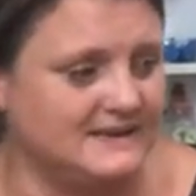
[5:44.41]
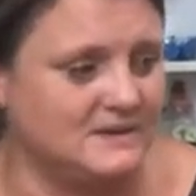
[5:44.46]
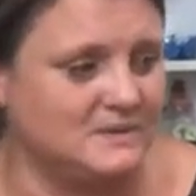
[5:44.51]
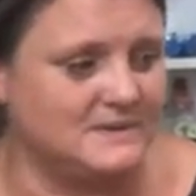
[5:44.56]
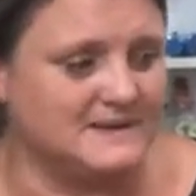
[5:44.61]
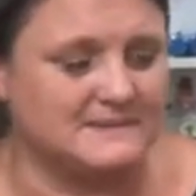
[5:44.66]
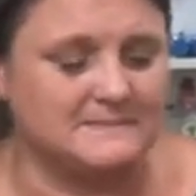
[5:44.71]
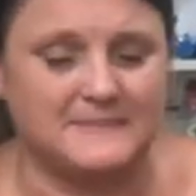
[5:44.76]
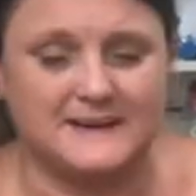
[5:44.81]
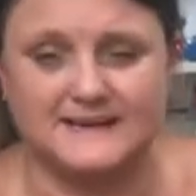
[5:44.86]

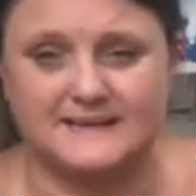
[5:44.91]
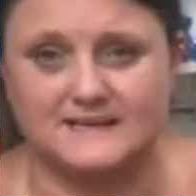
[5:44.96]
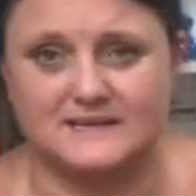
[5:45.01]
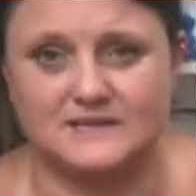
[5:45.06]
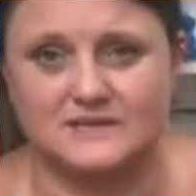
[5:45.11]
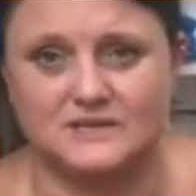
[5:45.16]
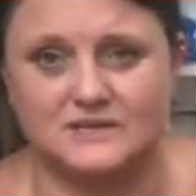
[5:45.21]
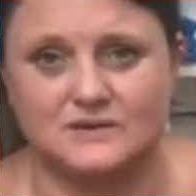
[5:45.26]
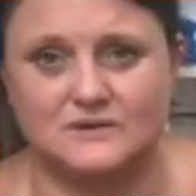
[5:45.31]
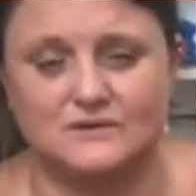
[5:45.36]
always better
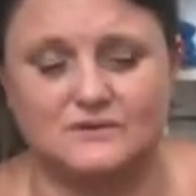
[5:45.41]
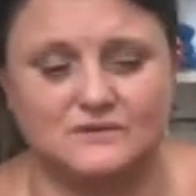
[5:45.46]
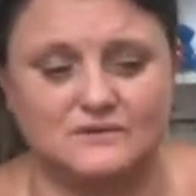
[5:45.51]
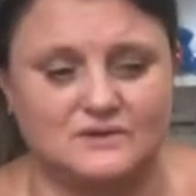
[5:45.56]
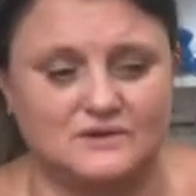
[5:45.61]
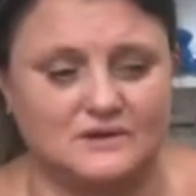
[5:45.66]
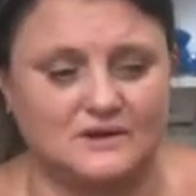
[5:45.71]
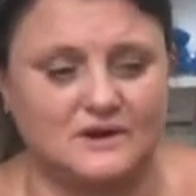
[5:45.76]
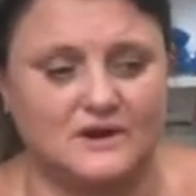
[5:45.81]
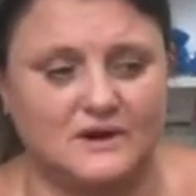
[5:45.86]
to
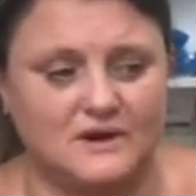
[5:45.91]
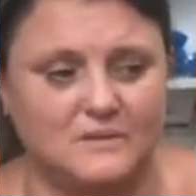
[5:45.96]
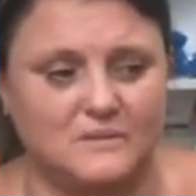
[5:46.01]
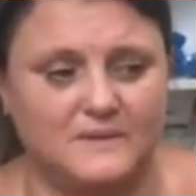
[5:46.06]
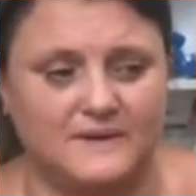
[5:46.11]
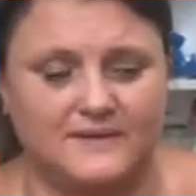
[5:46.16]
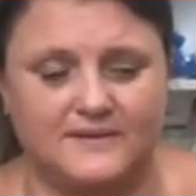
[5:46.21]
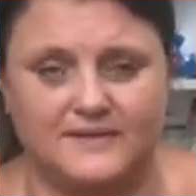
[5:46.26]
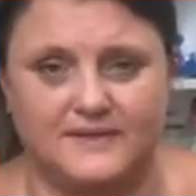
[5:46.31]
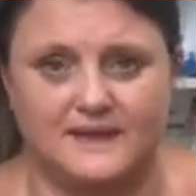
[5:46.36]
start
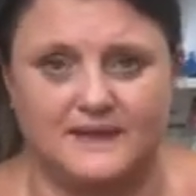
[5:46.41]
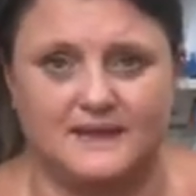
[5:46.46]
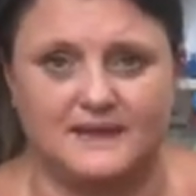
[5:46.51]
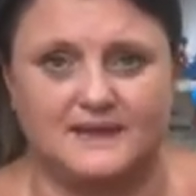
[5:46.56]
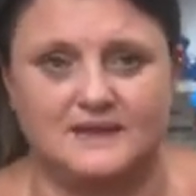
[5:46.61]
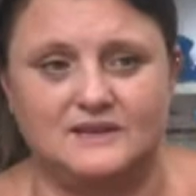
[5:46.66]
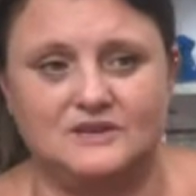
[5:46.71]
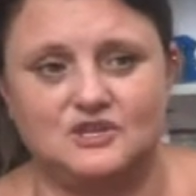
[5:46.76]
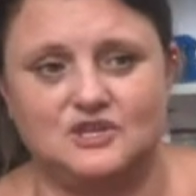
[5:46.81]
with the